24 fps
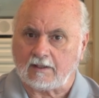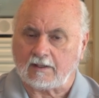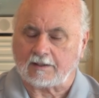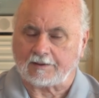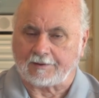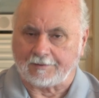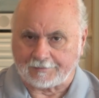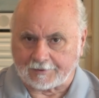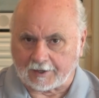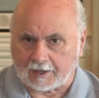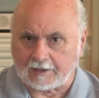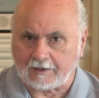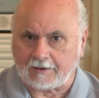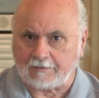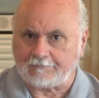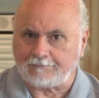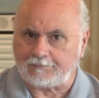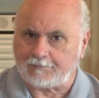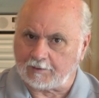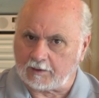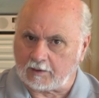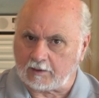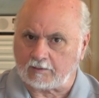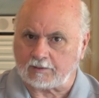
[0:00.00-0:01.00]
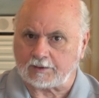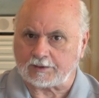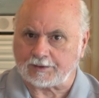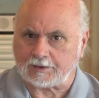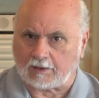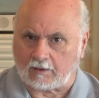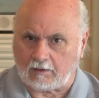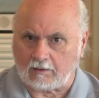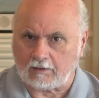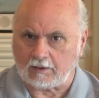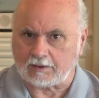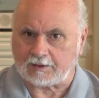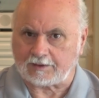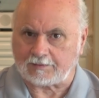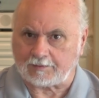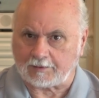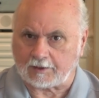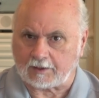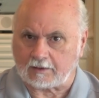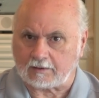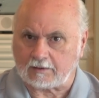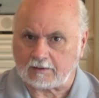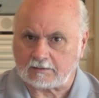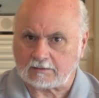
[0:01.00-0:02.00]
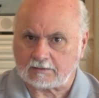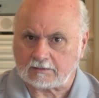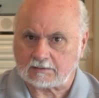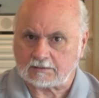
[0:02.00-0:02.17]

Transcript: because I am filled with the Holy Spirit,